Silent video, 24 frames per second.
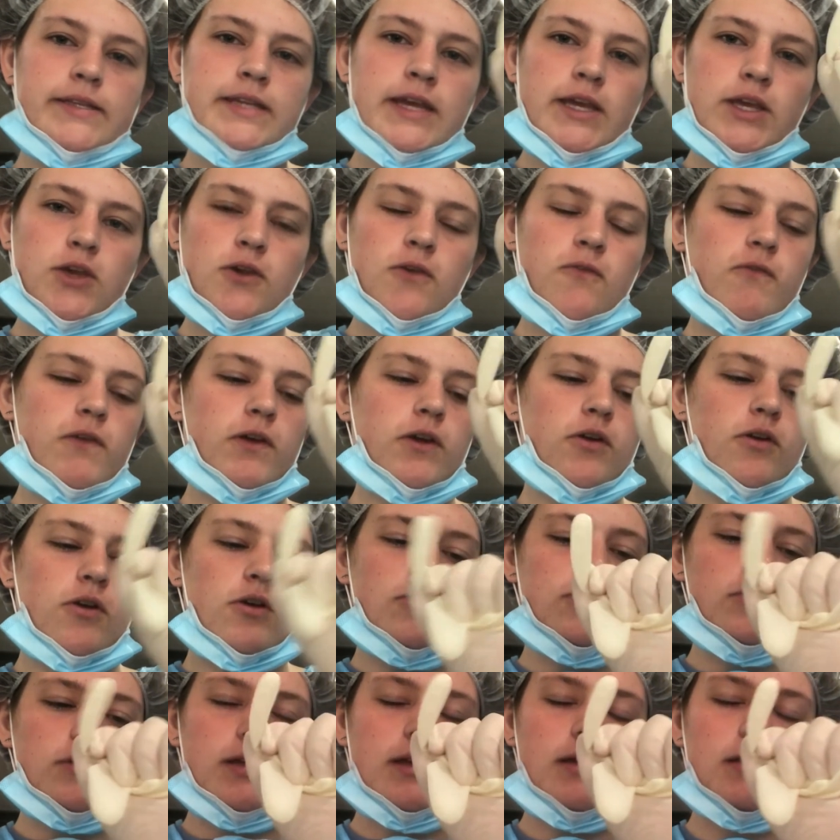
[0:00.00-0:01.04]
take your finger
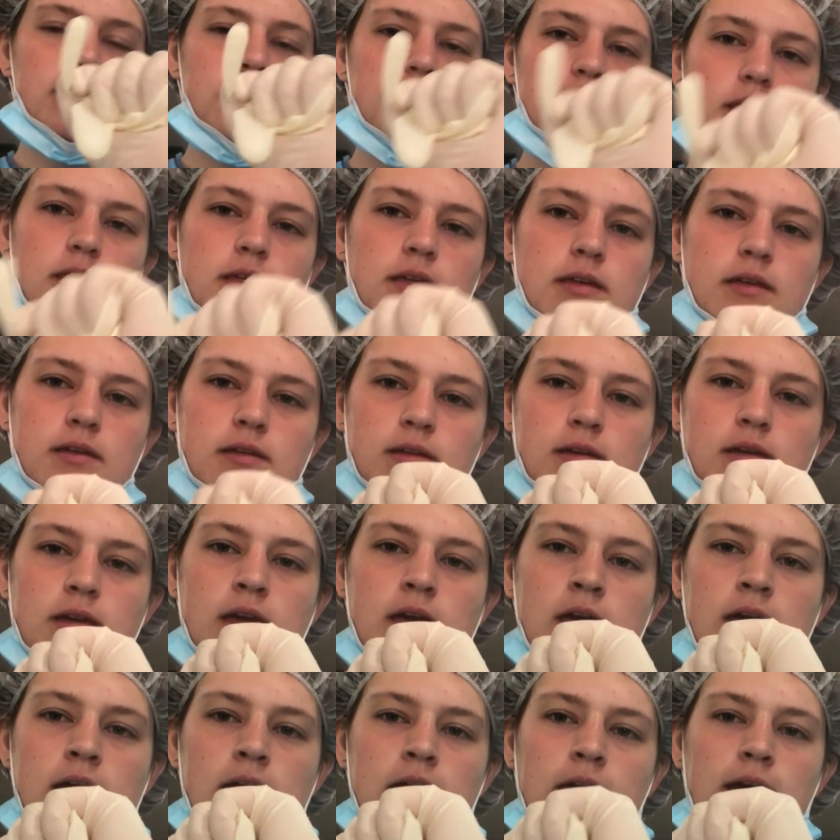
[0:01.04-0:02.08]
underneath
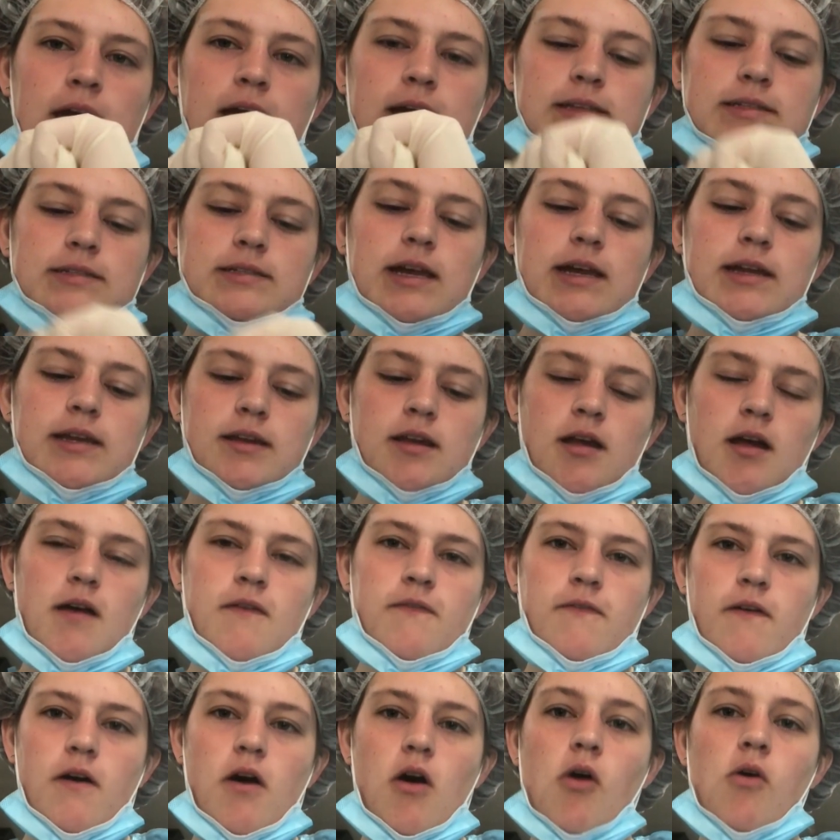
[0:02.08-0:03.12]
and slide it
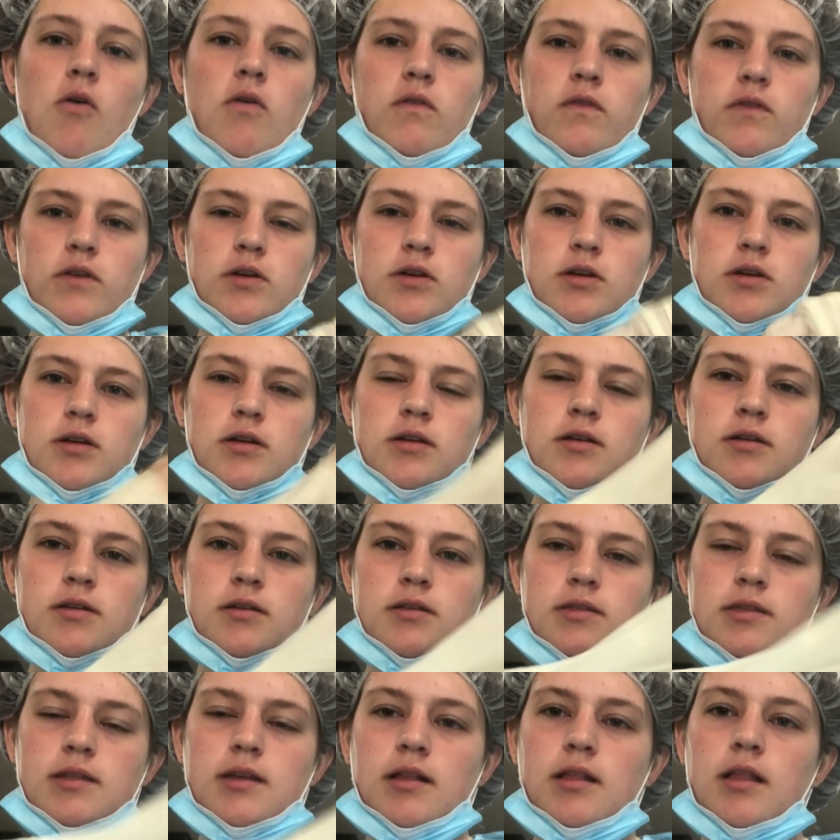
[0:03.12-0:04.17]
off over
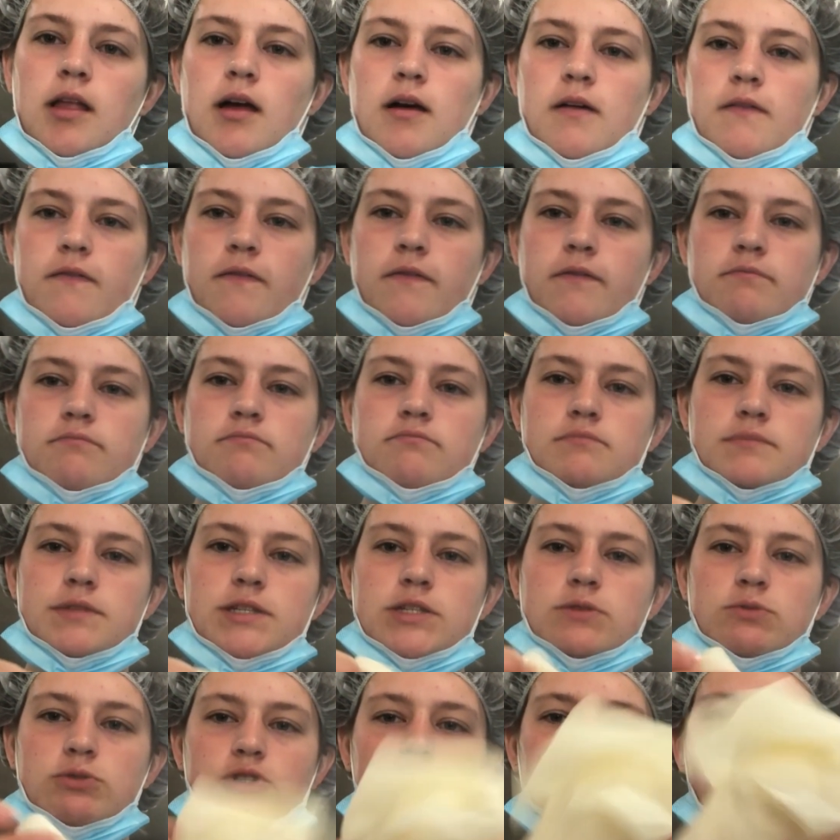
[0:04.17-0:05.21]
the glove.
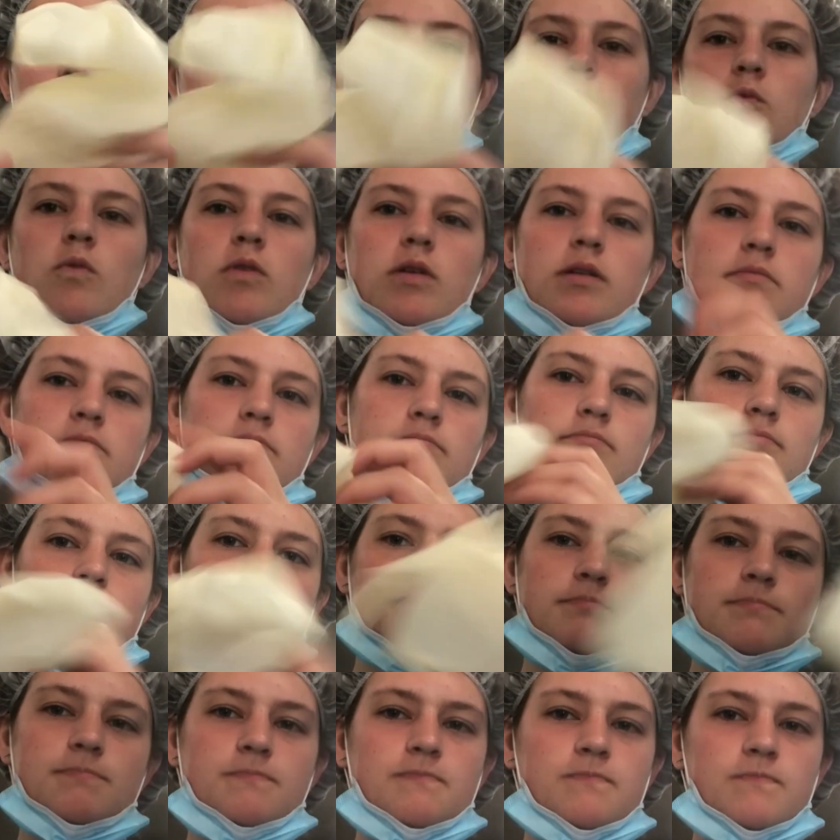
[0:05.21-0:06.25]
So it's just one
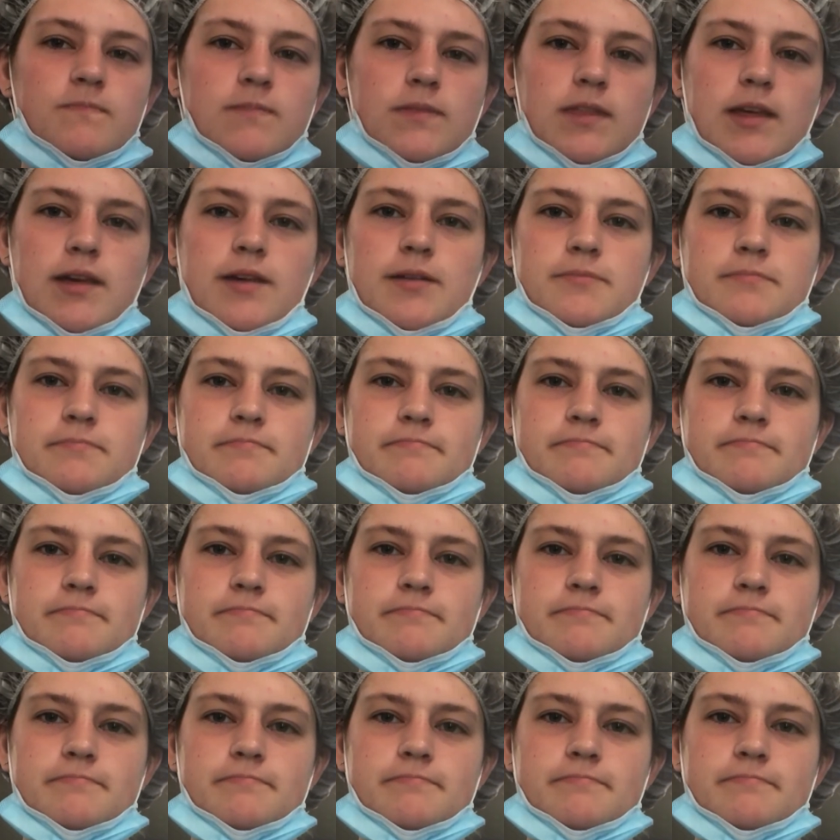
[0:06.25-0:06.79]
thing.